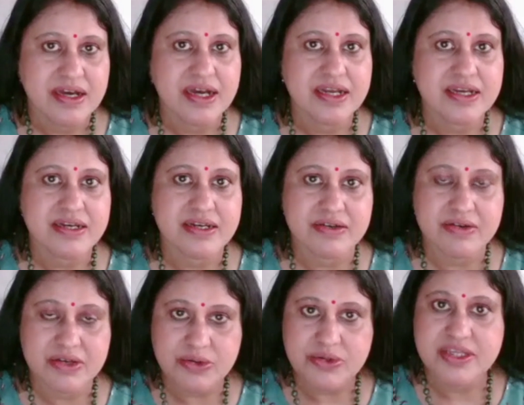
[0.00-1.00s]
And,
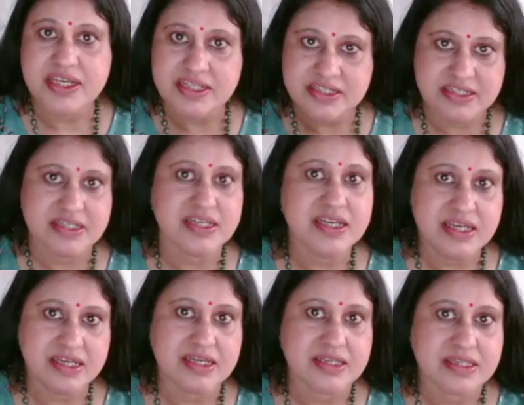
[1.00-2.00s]
these
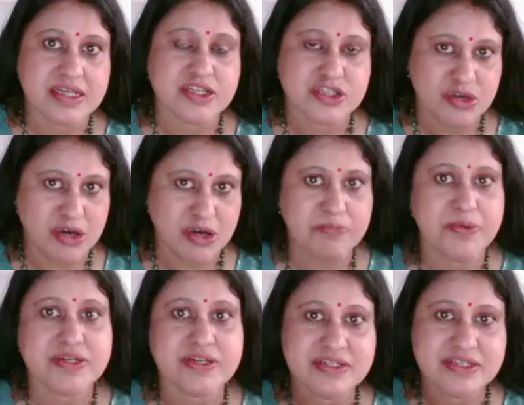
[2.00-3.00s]
three things,
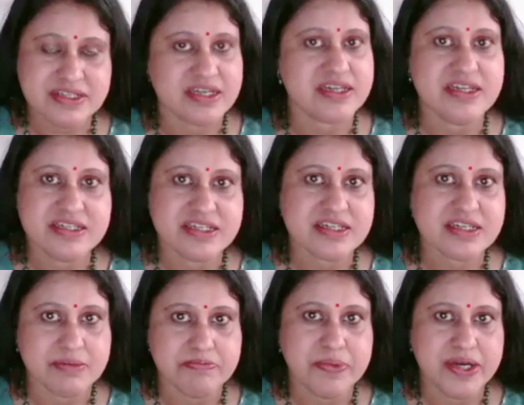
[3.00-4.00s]
competence, courage, and
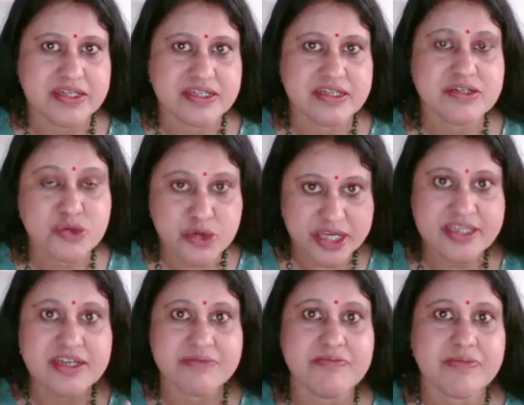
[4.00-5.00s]
compassion,
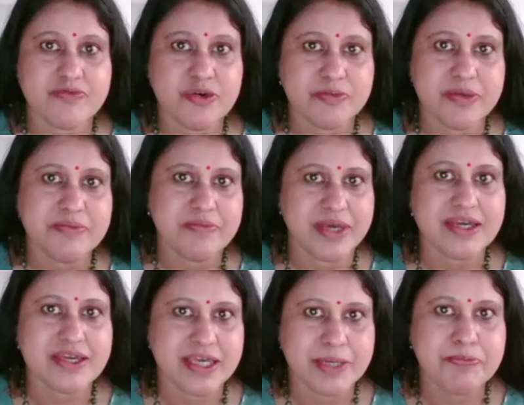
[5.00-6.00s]
together for me
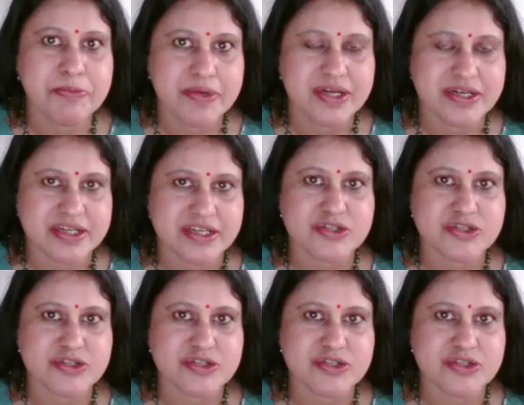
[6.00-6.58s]
make capability.